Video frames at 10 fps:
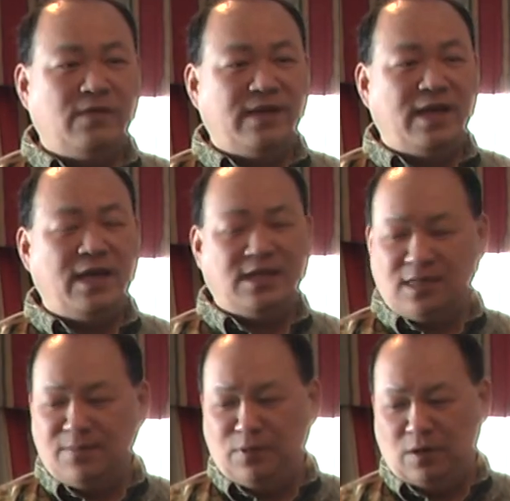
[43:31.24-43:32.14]
of the
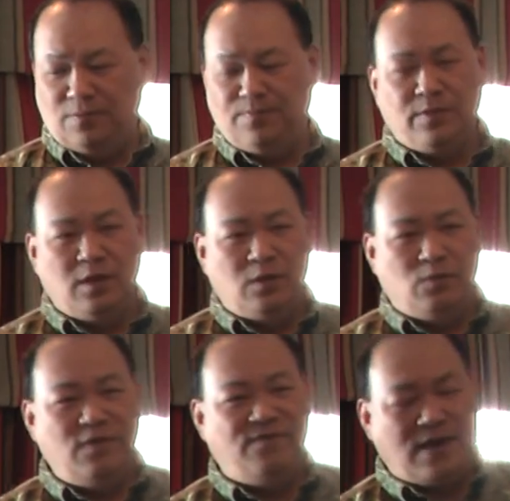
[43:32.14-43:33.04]
ASA Pro,
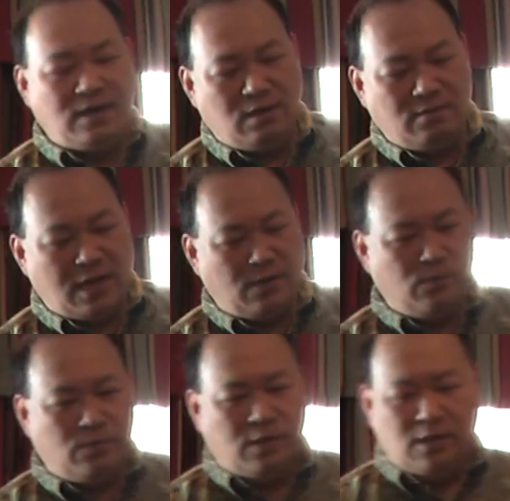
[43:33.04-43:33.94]
we found out
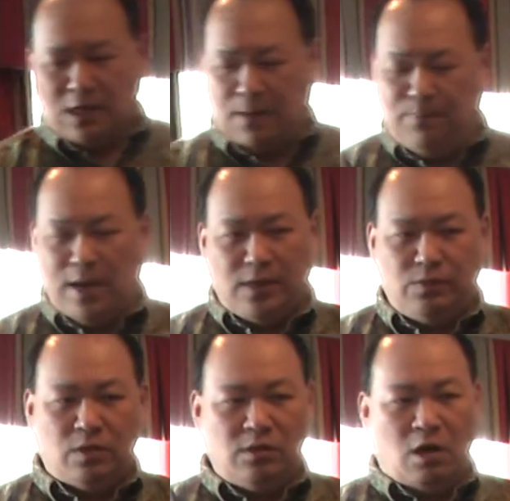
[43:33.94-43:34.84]
that compared
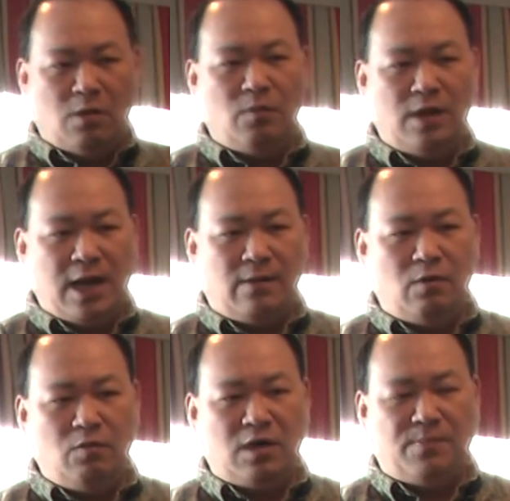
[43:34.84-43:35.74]
to a normal
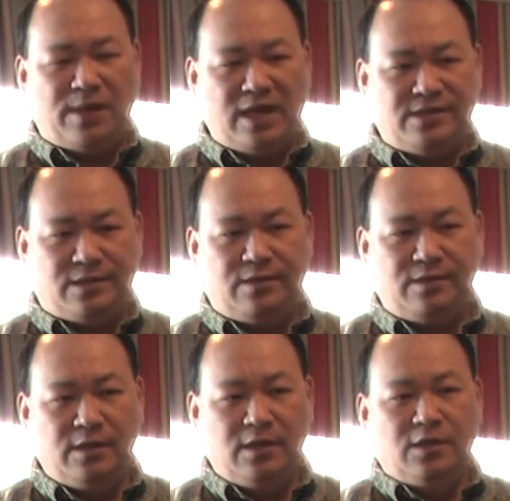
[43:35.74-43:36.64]
arrow with a blazer,
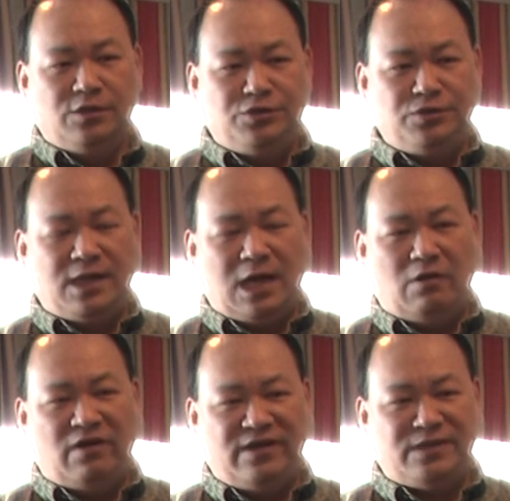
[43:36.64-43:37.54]
shooting
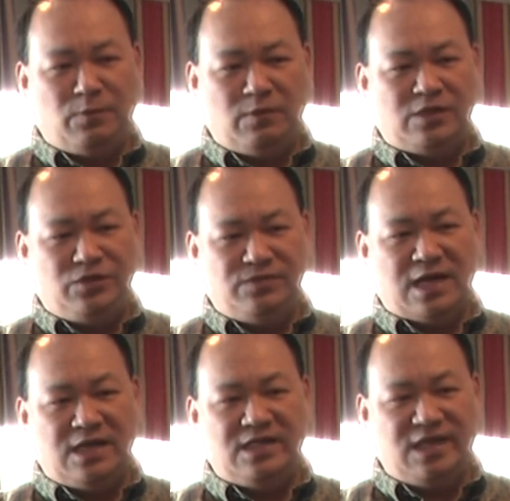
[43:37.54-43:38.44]
out his bow at
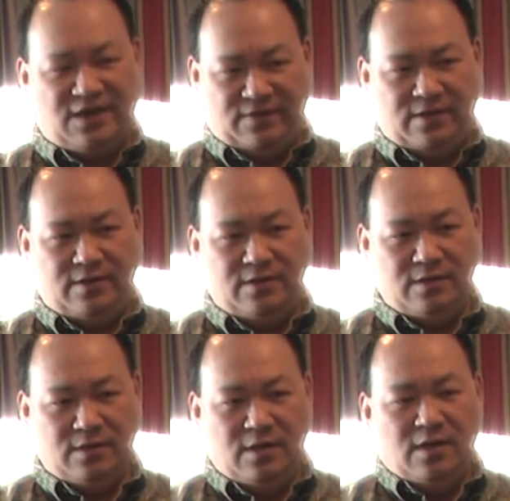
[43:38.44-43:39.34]
297,
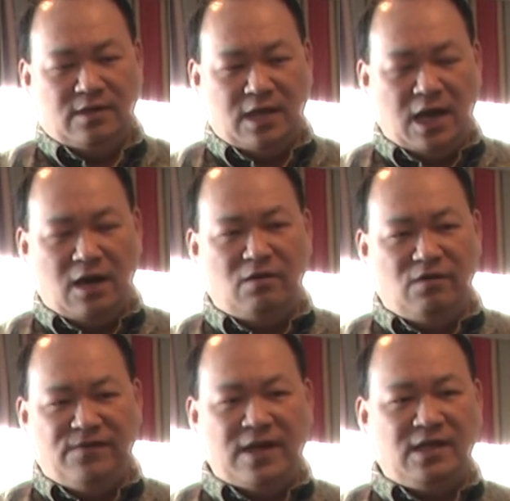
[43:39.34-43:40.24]
the
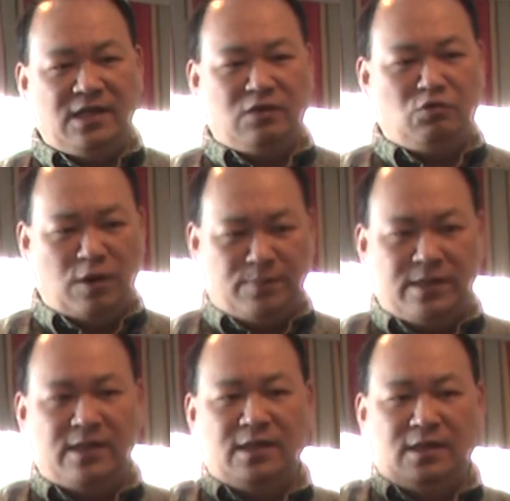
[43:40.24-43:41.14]
Aerovane
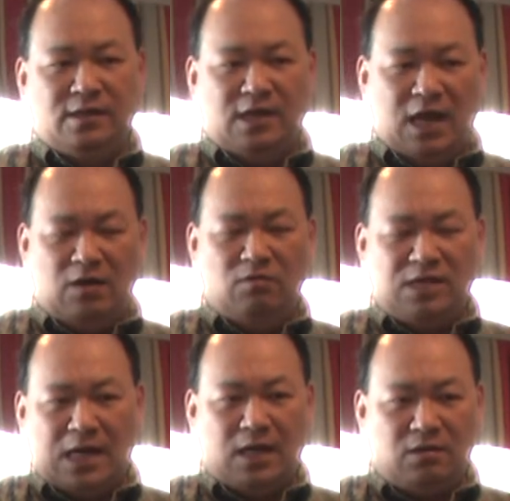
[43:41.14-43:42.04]
equipped arrow
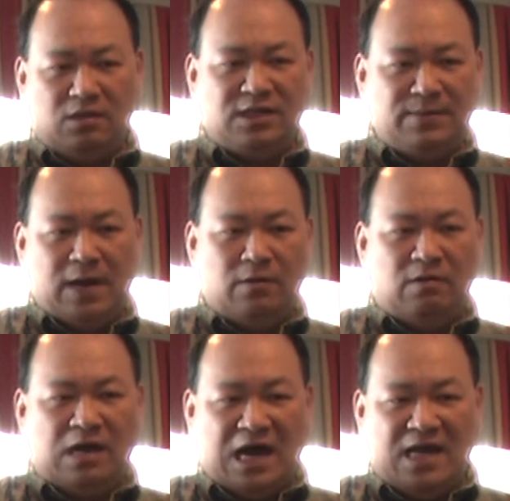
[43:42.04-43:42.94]
target concept
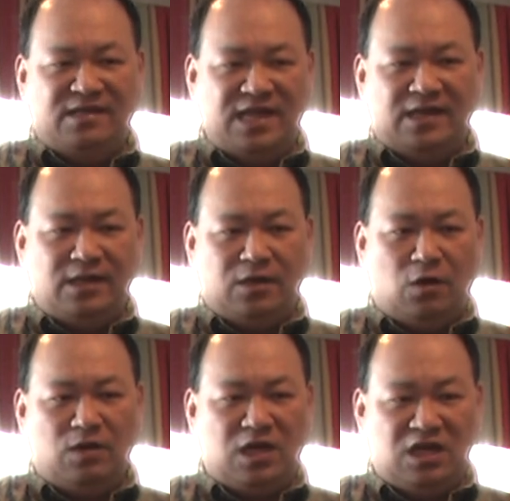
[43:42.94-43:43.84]
arrow,
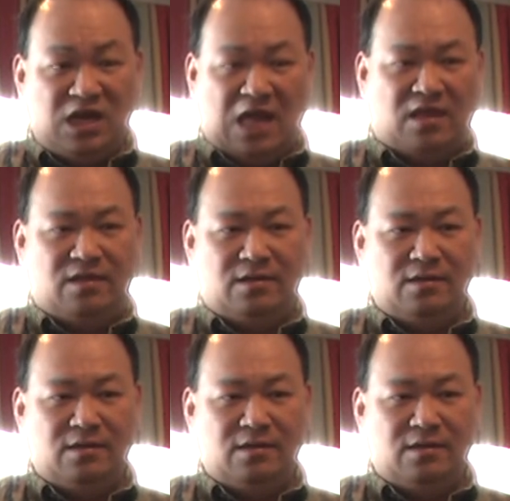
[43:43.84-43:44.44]
identical in length.